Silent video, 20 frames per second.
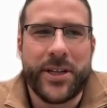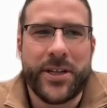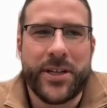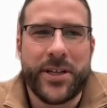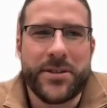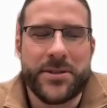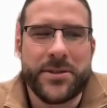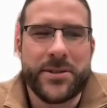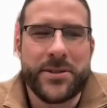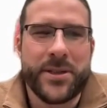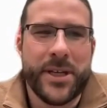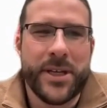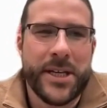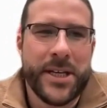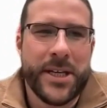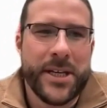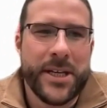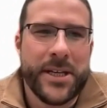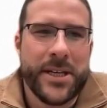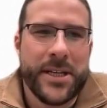is
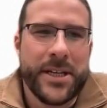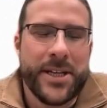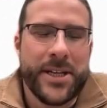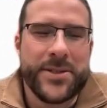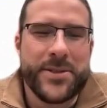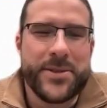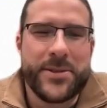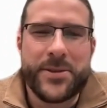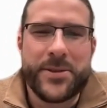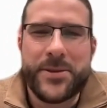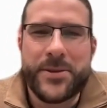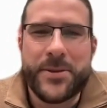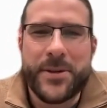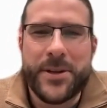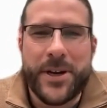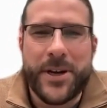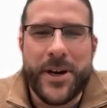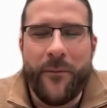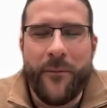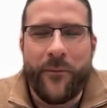new,
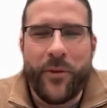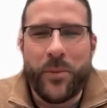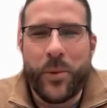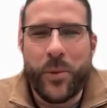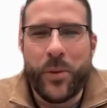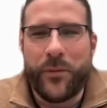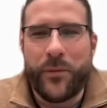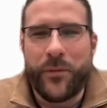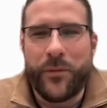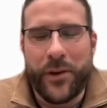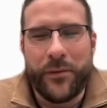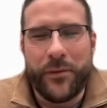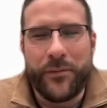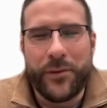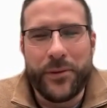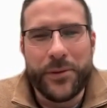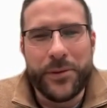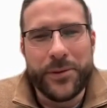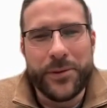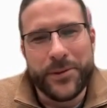uncomfortable,
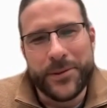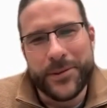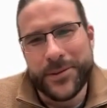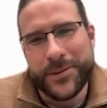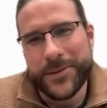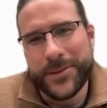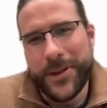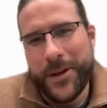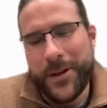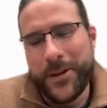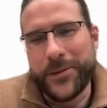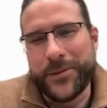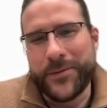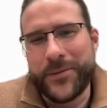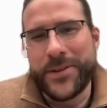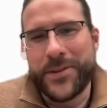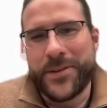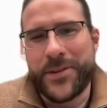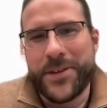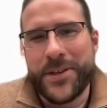fearful, all of
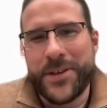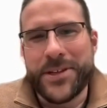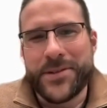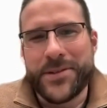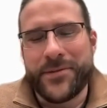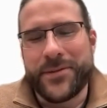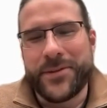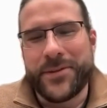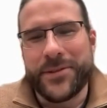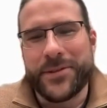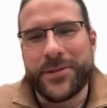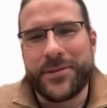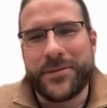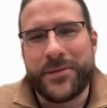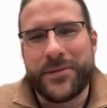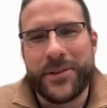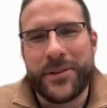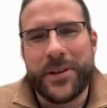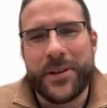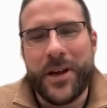the things for
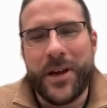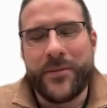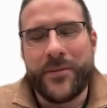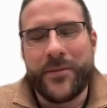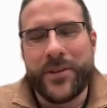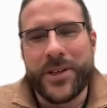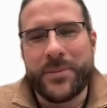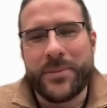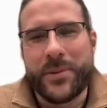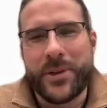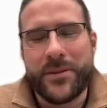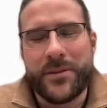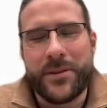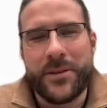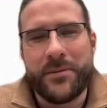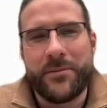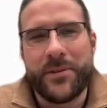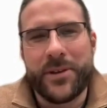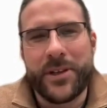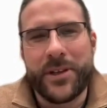a lot of us. But
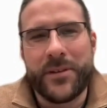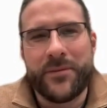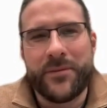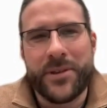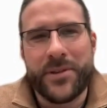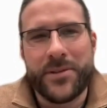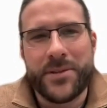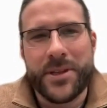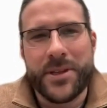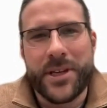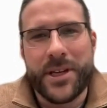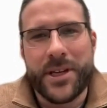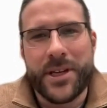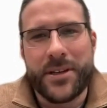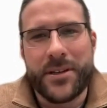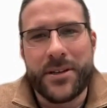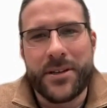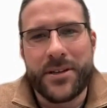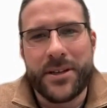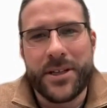it really feels
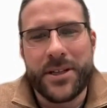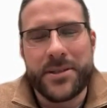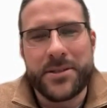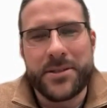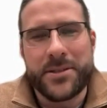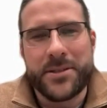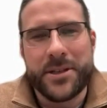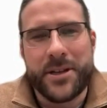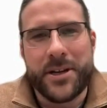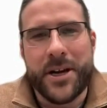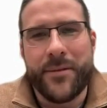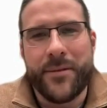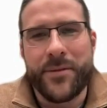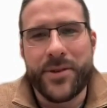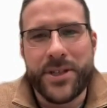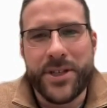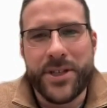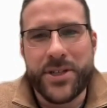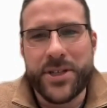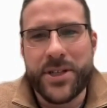like it's a
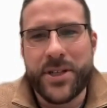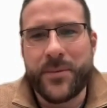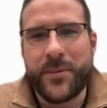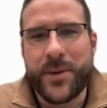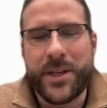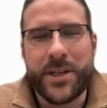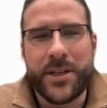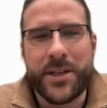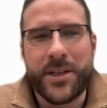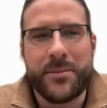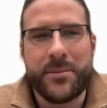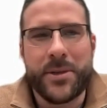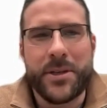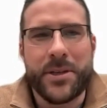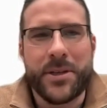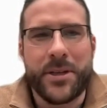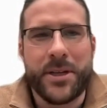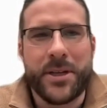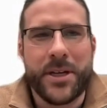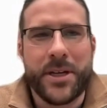conversation that we need to
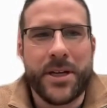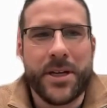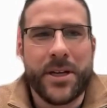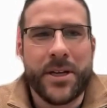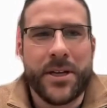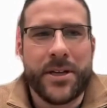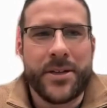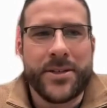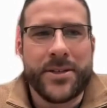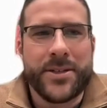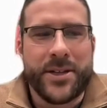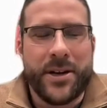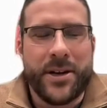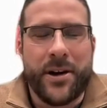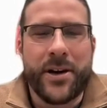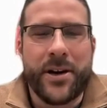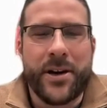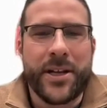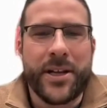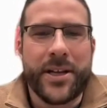be
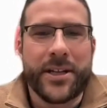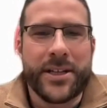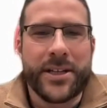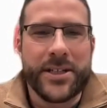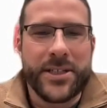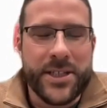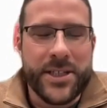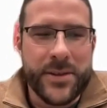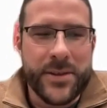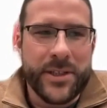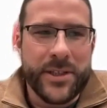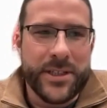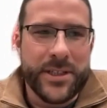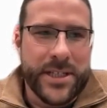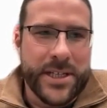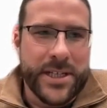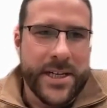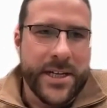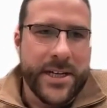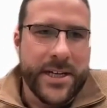starting and continuing to
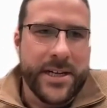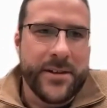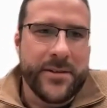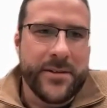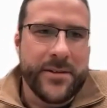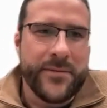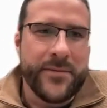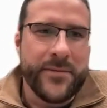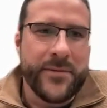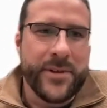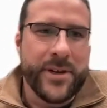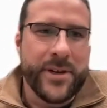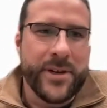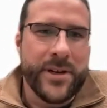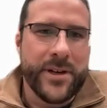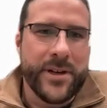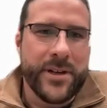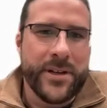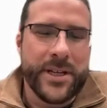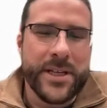have
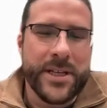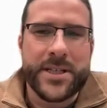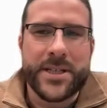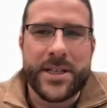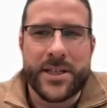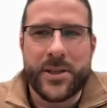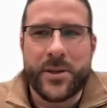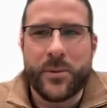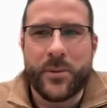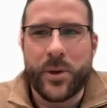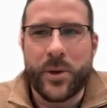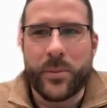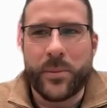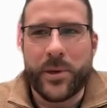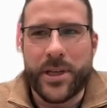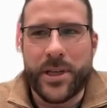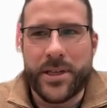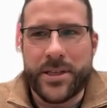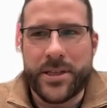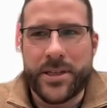inside the
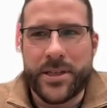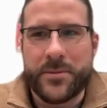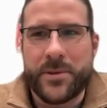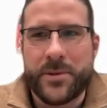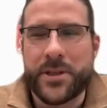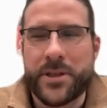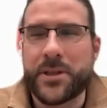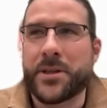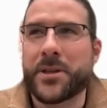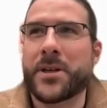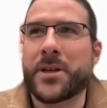workplace as we